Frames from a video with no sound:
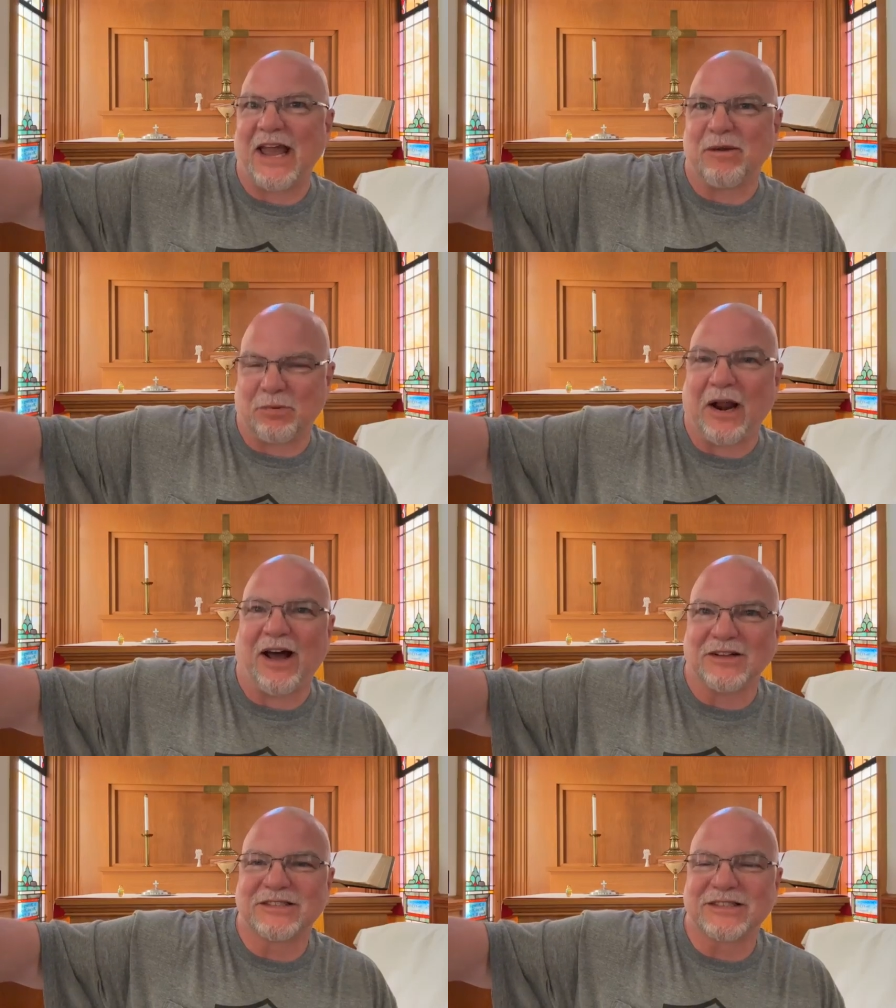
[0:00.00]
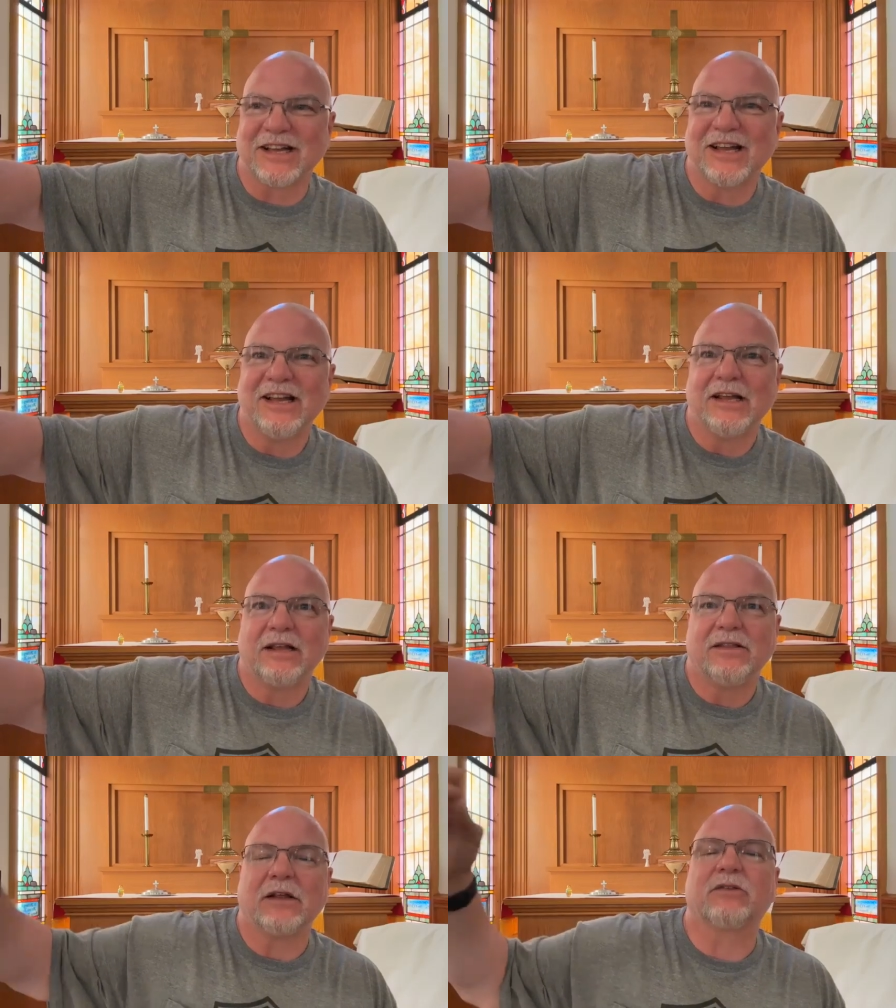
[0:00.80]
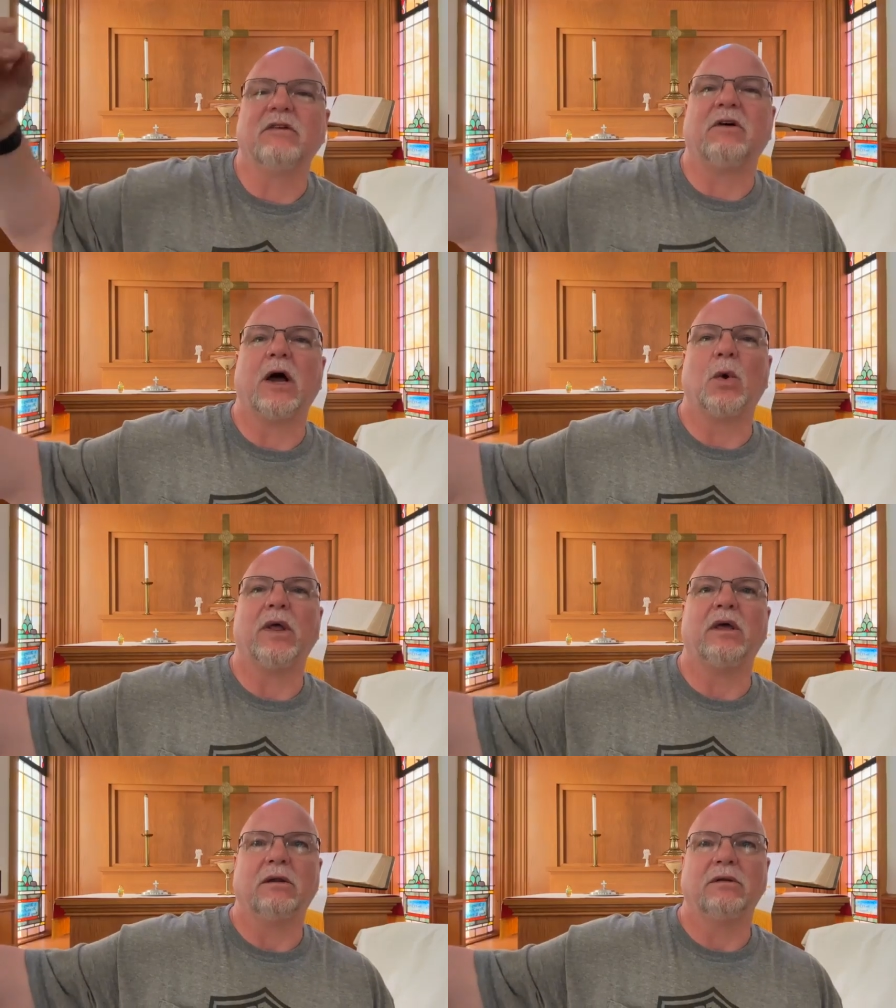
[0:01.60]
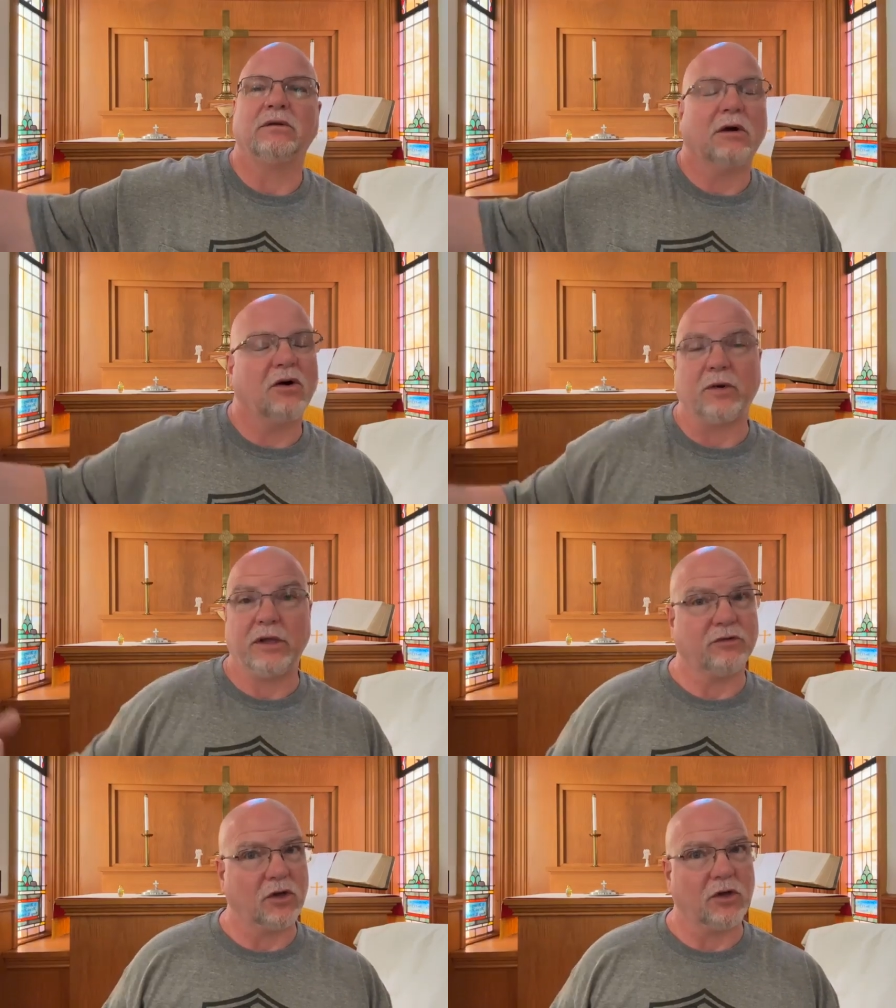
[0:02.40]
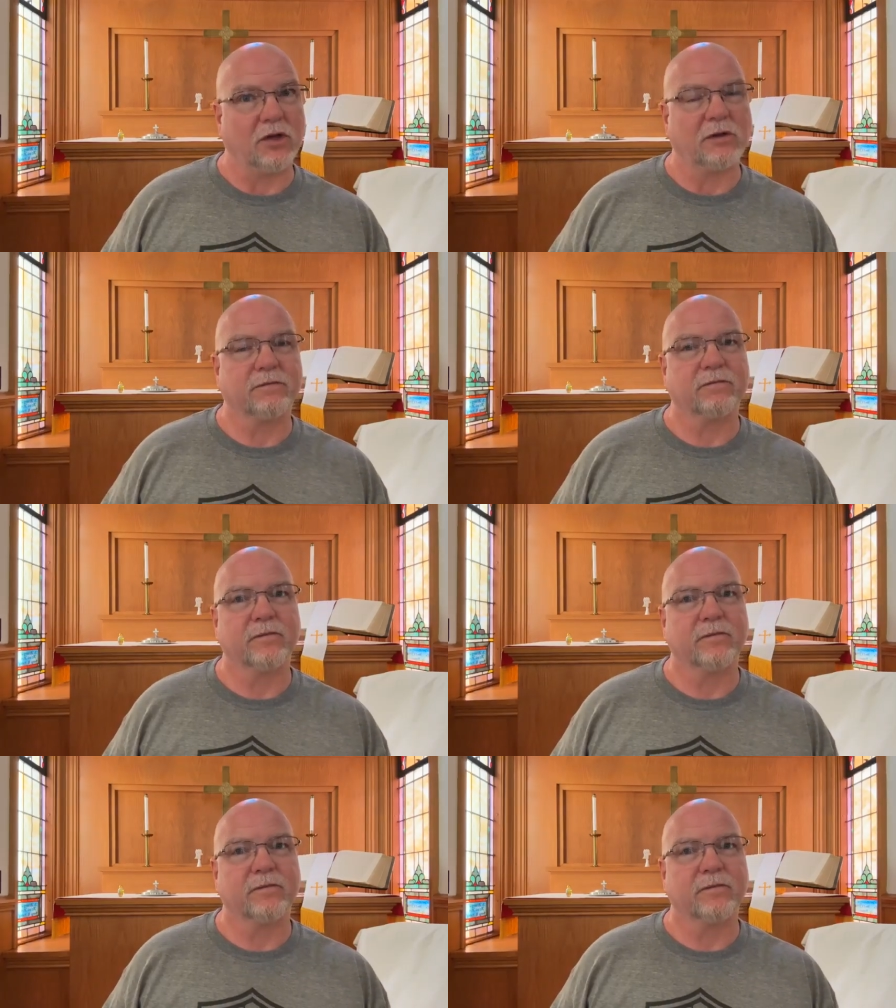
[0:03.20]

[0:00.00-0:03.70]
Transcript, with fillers: I can't pronounce, that's the violin. Oh, he's good.